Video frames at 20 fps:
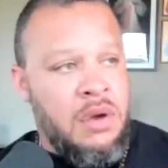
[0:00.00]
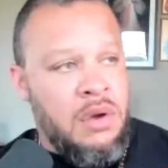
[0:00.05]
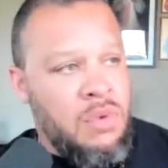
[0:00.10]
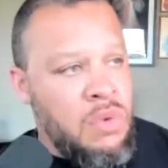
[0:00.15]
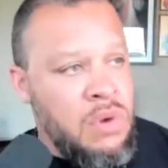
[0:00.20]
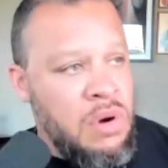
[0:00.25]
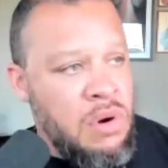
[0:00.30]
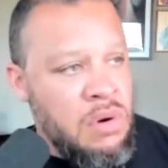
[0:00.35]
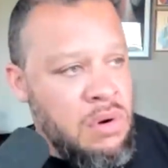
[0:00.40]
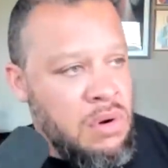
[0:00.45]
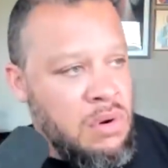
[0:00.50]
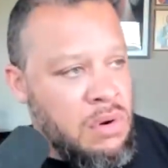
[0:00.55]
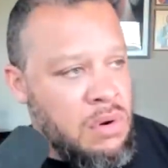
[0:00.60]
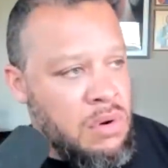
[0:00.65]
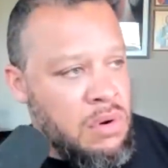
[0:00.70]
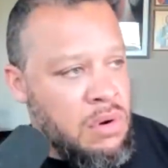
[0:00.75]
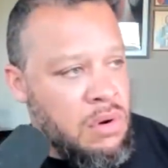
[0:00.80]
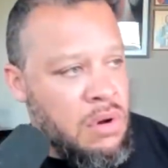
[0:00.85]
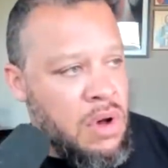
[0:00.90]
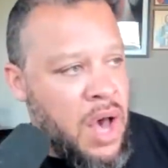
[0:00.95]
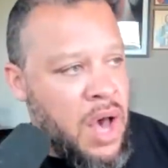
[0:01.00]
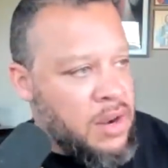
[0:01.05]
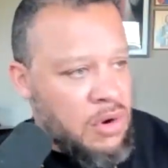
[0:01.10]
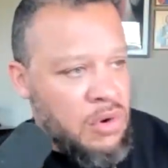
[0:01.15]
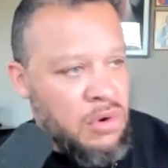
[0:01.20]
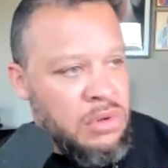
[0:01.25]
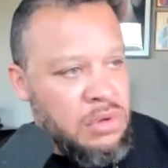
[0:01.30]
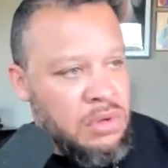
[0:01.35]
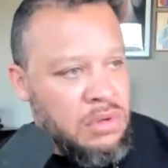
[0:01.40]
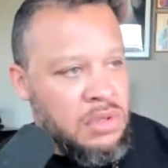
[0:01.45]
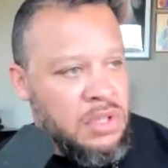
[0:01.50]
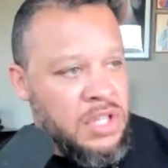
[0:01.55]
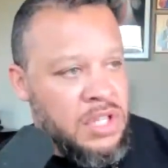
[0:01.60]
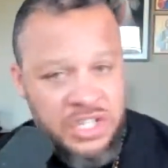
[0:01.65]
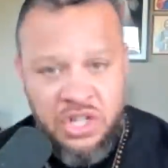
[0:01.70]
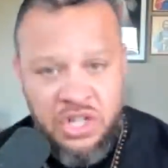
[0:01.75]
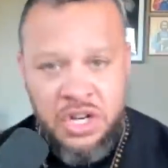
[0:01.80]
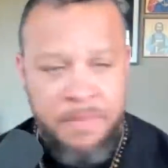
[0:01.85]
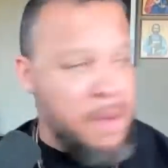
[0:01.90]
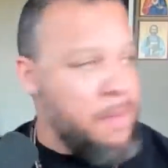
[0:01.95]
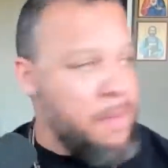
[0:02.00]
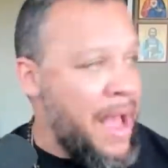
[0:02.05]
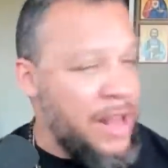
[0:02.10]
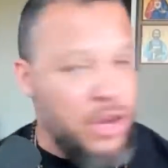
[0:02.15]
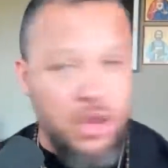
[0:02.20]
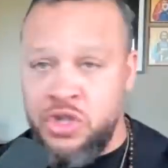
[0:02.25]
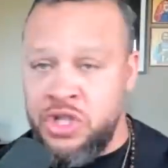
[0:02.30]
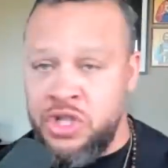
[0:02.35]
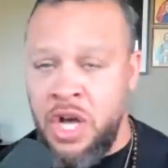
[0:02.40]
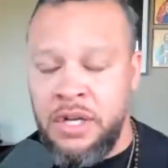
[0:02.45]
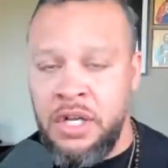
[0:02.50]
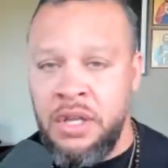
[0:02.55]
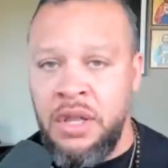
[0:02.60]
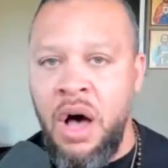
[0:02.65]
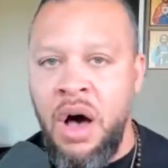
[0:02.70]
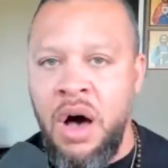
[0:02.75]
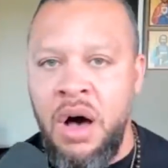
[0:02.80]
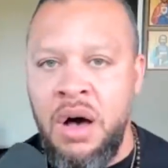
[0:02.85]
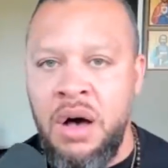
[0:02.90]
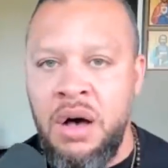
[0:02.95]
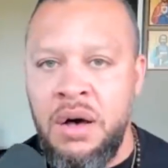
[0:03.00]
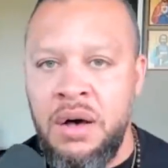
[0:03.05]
What are, I don't this is going to be my new son in law?